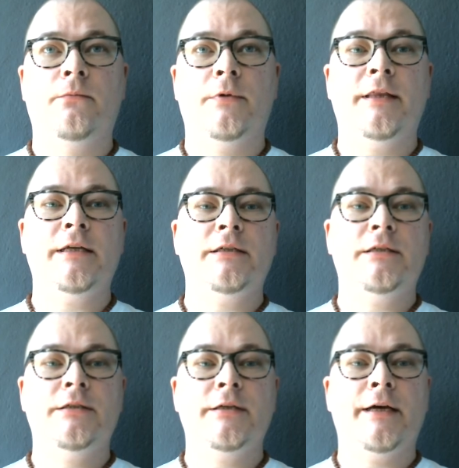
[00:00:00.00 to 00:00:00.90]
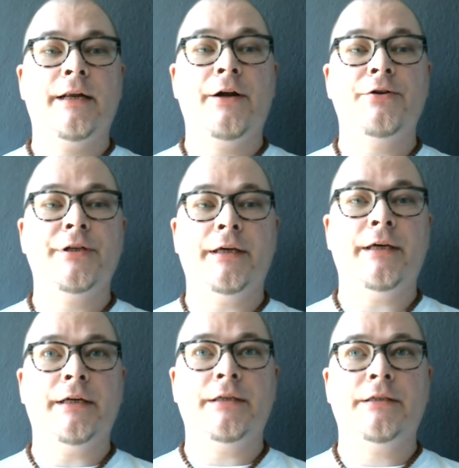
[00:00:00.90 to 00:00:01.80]
this
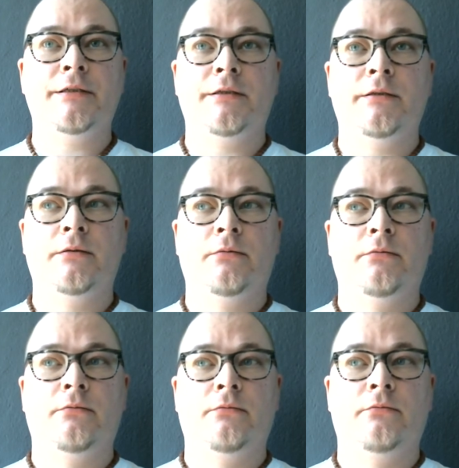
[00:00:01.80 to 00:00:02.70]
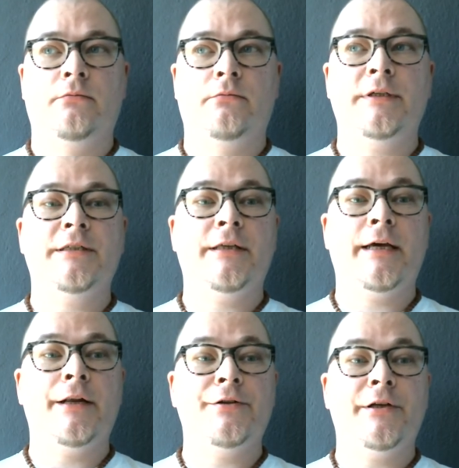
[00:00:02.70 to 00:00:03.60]
energy is the
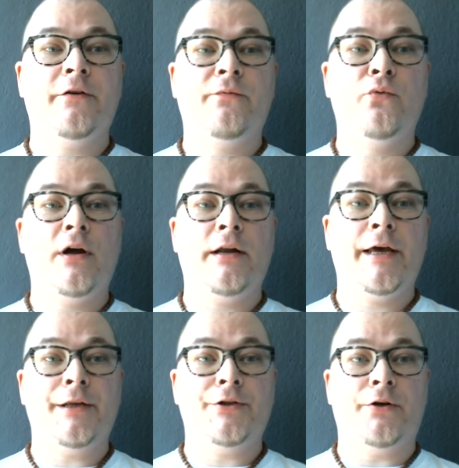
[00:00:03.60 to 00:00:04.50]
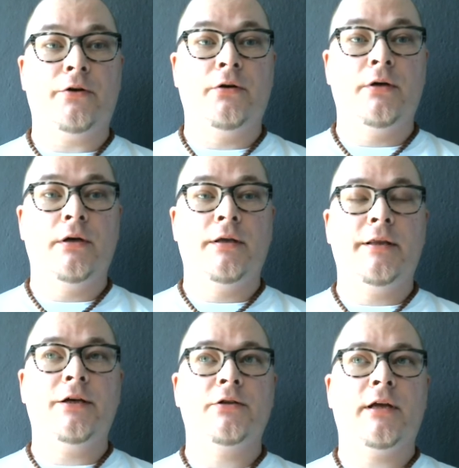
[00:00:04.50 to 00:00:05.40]
energy of Buddha nature.
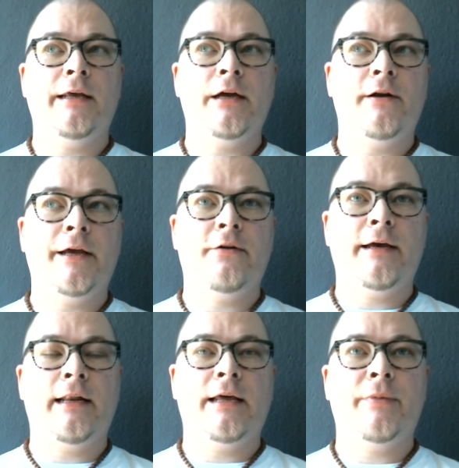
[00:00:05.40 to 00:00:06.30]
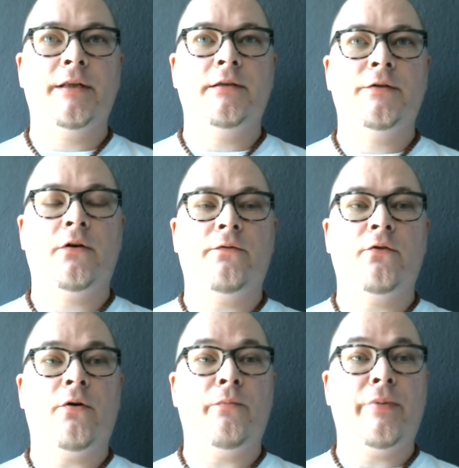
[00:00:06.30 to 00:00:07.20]
There's clearly an element of
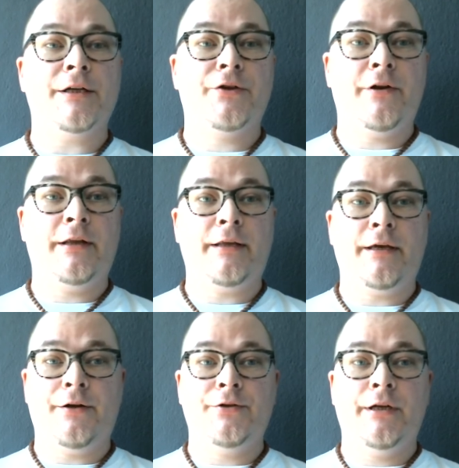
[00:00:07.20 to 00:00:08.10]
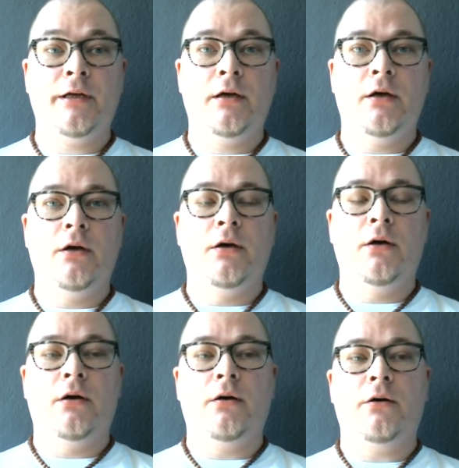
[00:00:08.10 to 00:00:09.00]
compassionate energy,
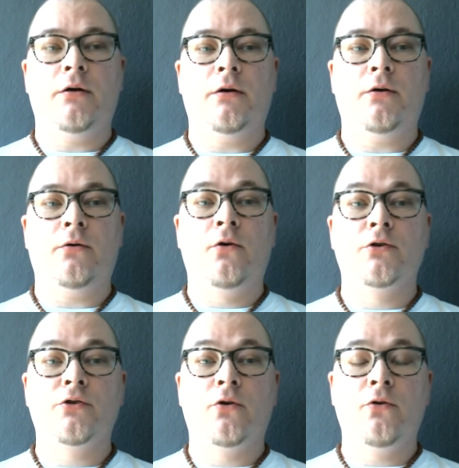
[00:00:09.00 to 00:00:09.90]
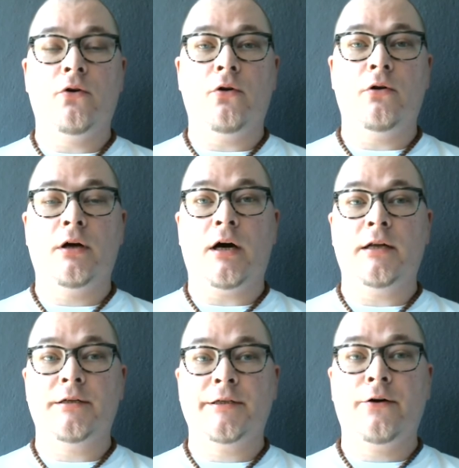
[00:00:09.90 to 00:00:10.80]
also called
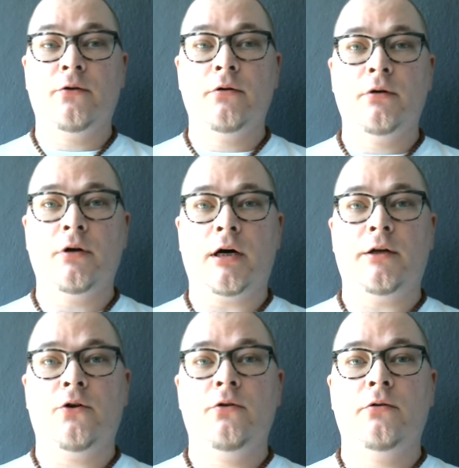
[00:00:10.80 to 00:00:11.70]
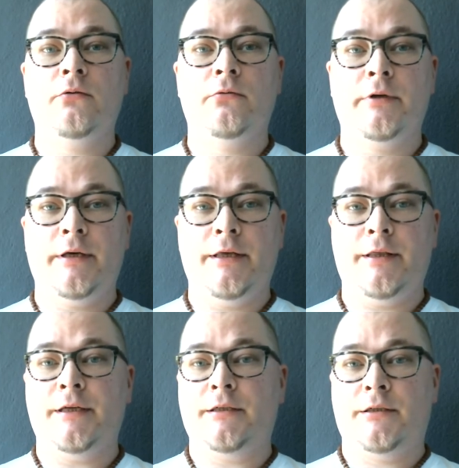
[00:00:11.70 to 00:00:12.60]
kanzen, kannon, in
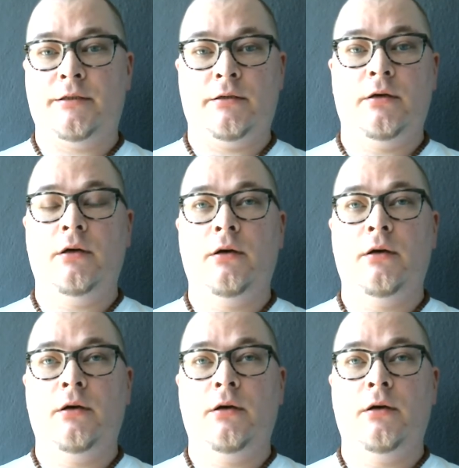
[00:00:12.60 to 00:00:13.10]
this